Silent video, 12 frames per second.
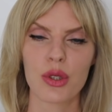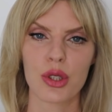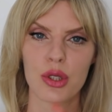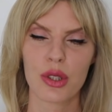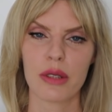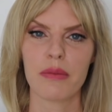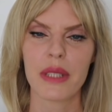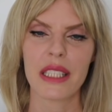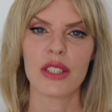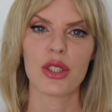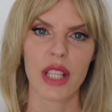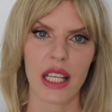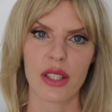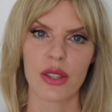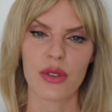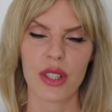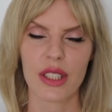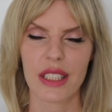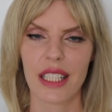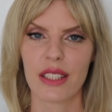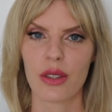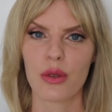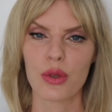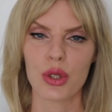who should be generous and
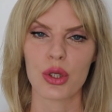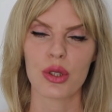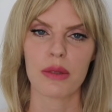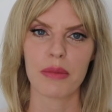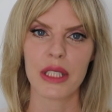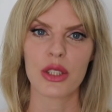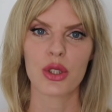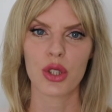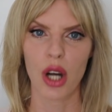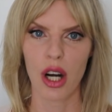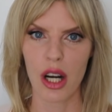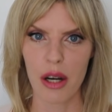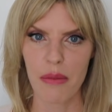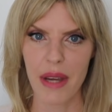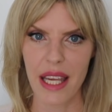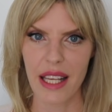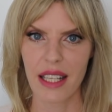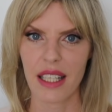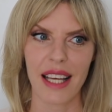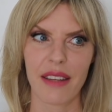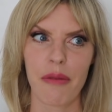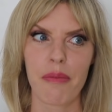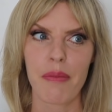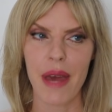who should be charming
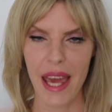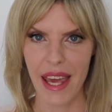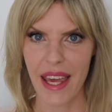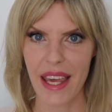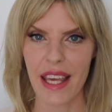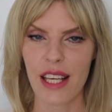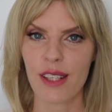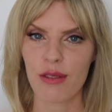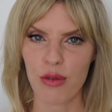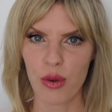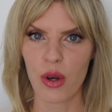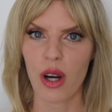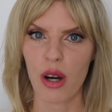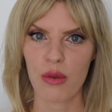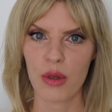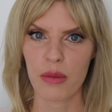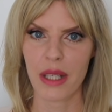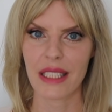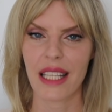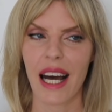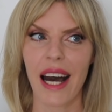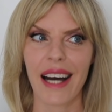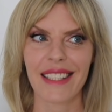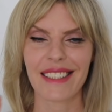and paying for a woman
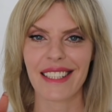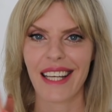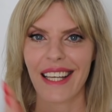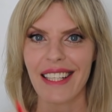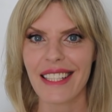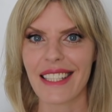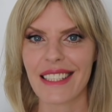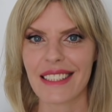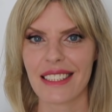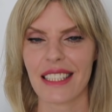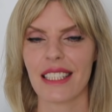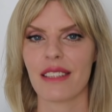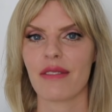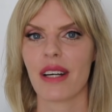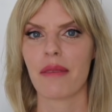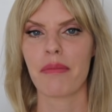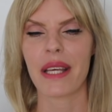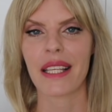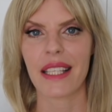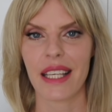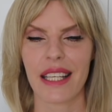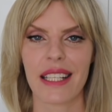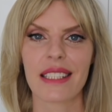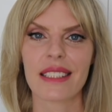at least in the
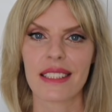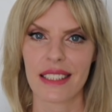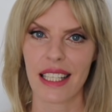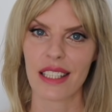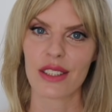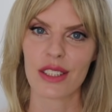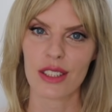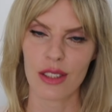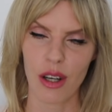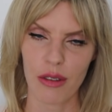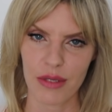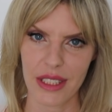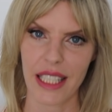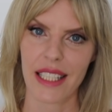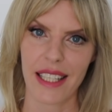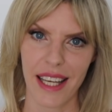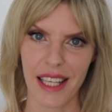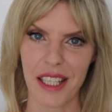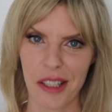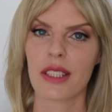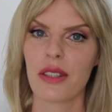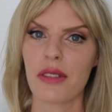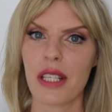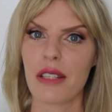beginning stages of dating.
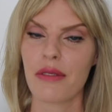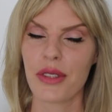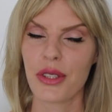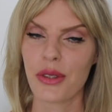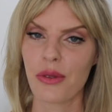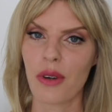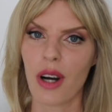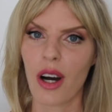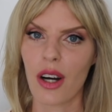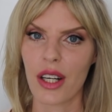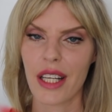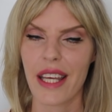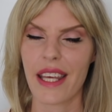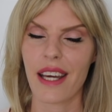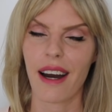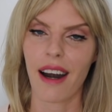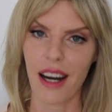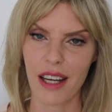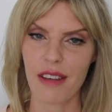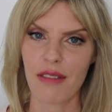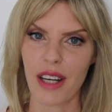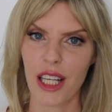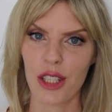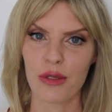So if you are a high
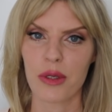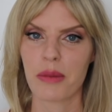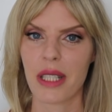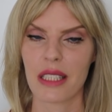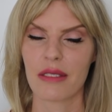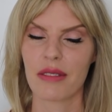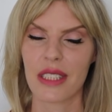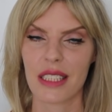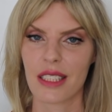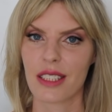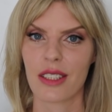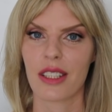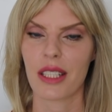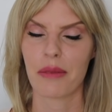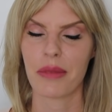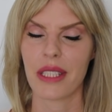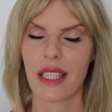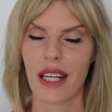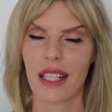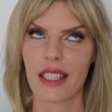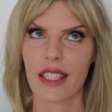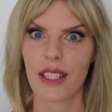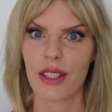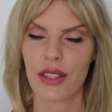value woman, this is gonna be a
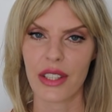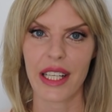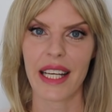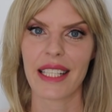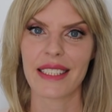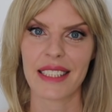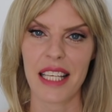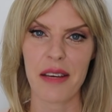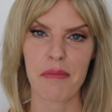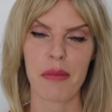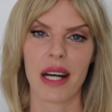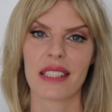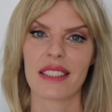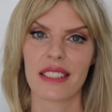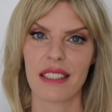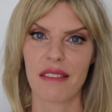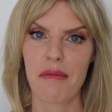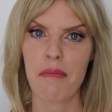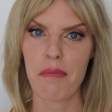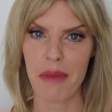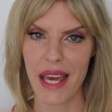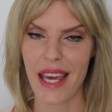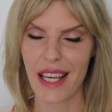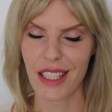crazy, massive,
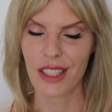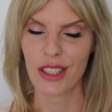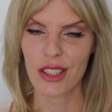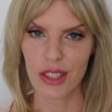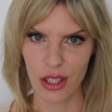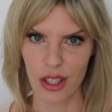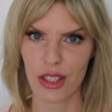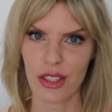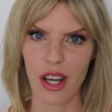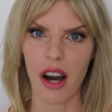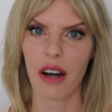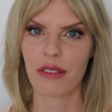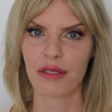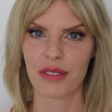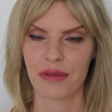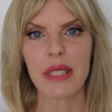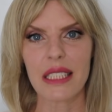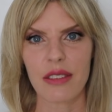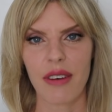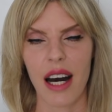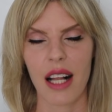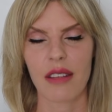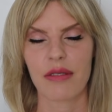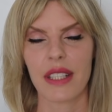big turn off. Number
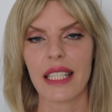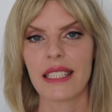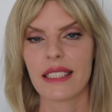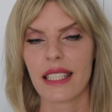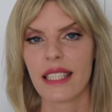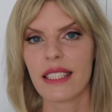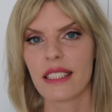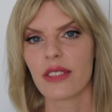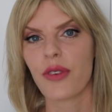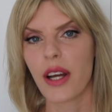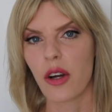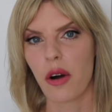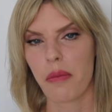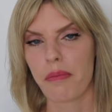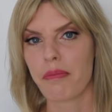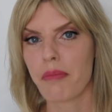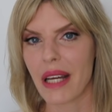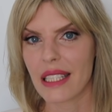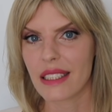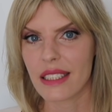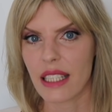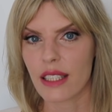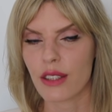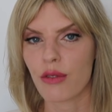12. It is
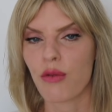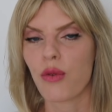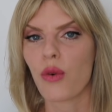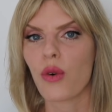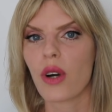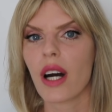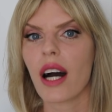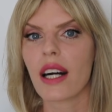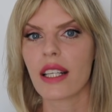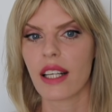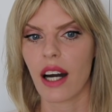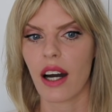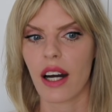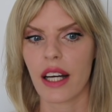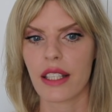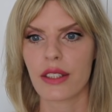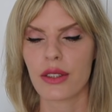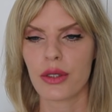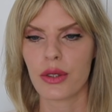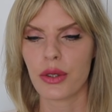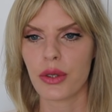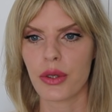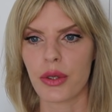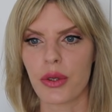recommended for a guy
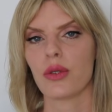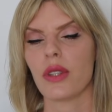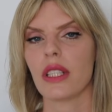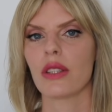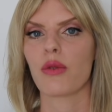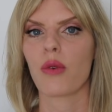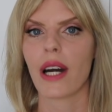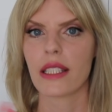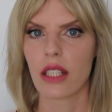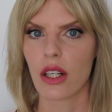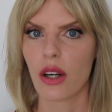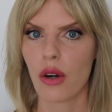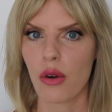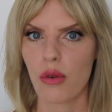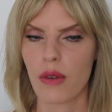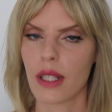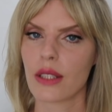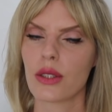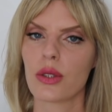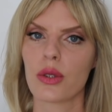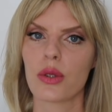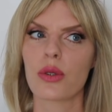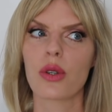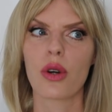to invite her over
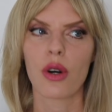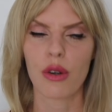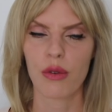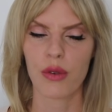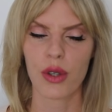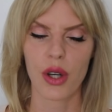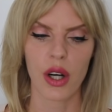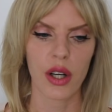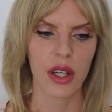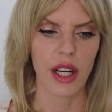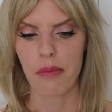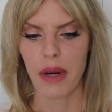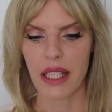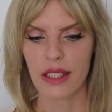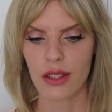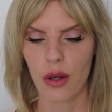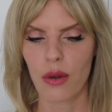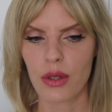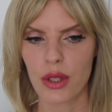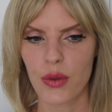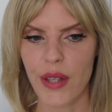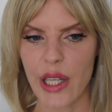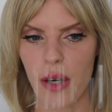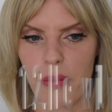to cook for her, but it's also
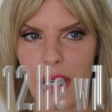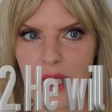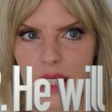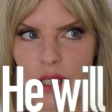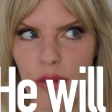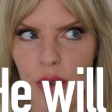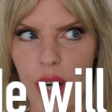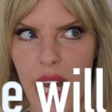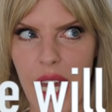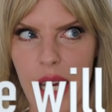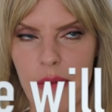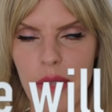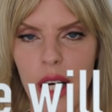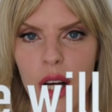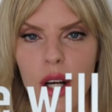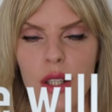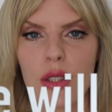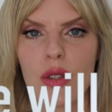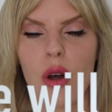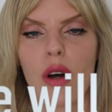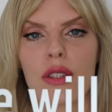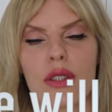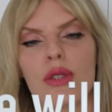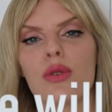recommended for him
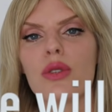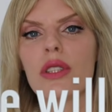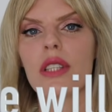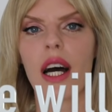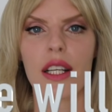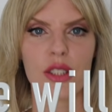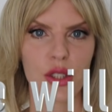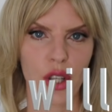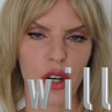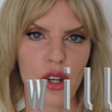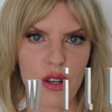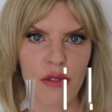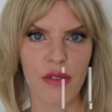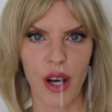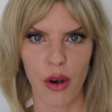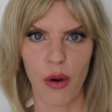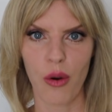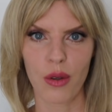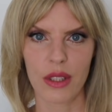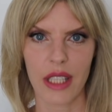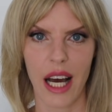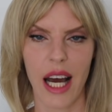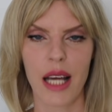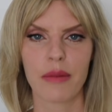not to touch her the whole
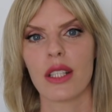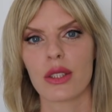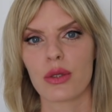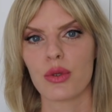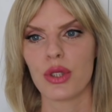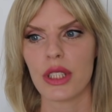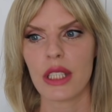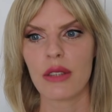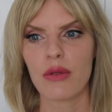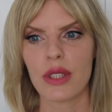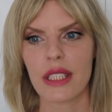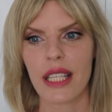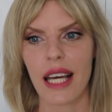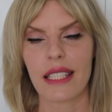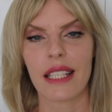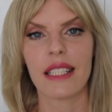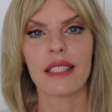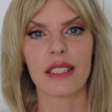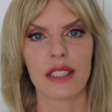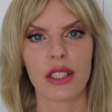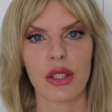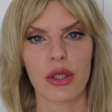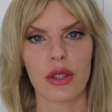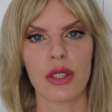time so she would get
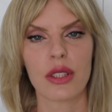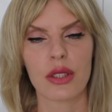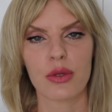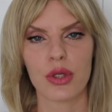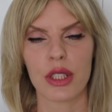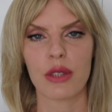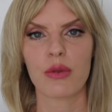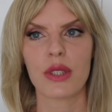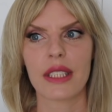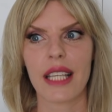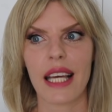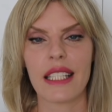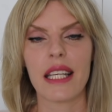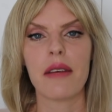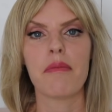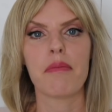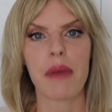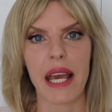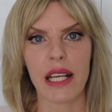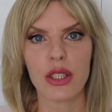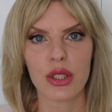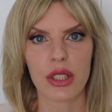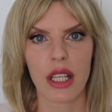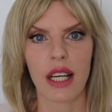insecure so she would get
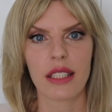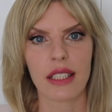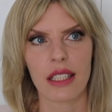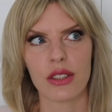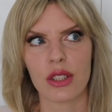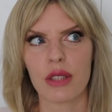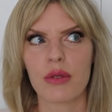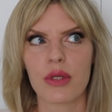impatient and she